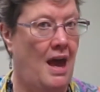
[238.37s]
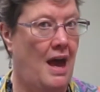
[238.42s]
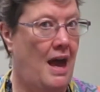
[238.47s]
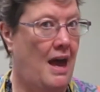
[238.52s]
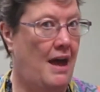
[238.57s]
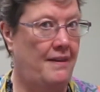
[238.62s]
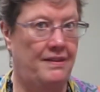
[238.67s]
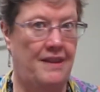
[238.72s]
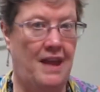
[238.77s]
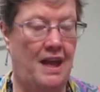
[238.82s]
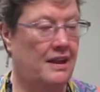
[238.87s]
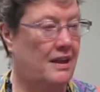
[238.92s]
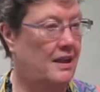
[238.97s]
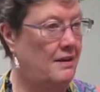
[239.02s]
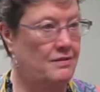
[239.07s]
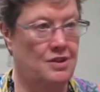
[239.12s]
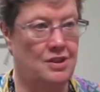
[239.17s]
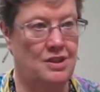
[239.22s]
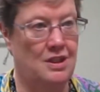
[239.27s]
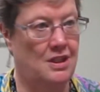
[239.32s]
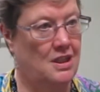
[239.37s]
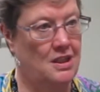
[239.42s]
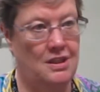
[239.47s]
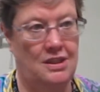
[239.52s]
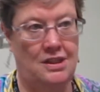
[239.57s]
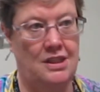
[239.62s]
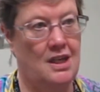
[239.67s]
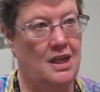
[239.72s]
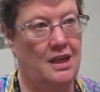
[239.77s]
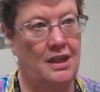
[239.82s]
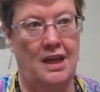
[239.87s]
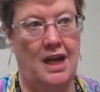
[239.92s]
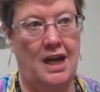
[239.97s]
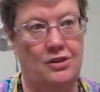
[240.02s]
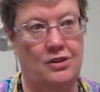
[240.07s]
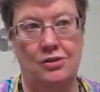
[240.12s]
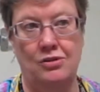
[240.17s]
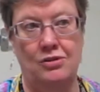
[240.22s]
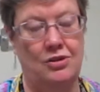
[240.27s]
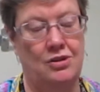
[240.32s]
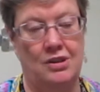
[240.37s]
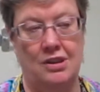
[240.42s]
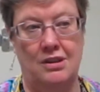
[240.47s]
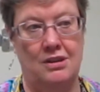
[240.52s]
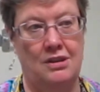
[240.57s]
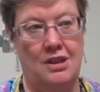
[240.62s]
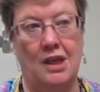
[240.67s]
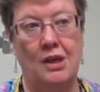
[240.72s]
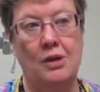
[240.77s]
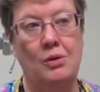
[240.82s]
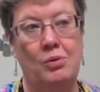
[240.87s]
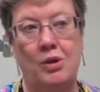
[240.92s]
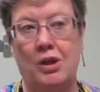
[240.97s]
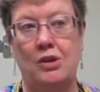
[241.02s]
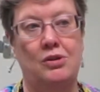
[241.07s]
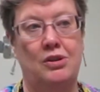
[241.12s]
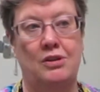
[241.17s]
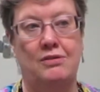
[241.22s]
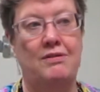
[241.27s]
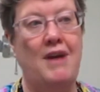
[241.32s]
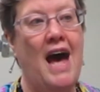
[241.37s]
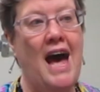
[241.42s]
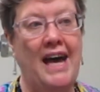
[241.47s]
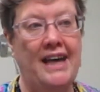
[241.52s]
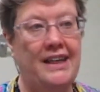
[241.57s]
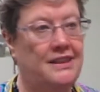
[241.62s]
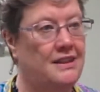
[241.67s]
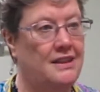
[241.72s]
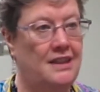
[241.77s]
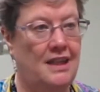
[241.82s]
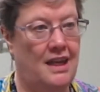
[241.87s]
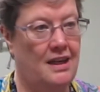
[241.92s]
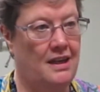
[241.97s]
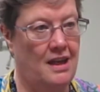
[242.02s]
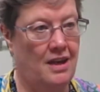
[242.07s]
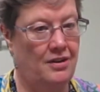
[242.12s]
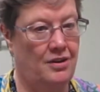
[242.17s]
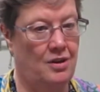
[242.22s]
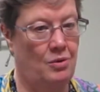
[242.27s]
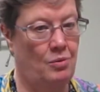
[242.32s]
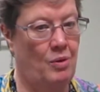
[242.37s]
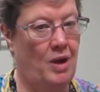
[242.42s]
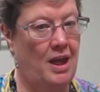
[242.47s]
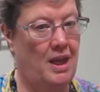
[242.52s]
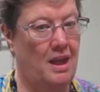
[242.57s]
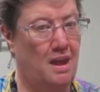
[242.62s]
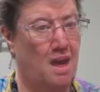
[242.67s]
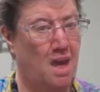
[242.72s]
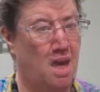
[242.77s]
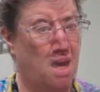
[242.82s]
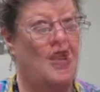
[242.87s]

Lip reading: And that gave us an insight don't think we could have had in any other way.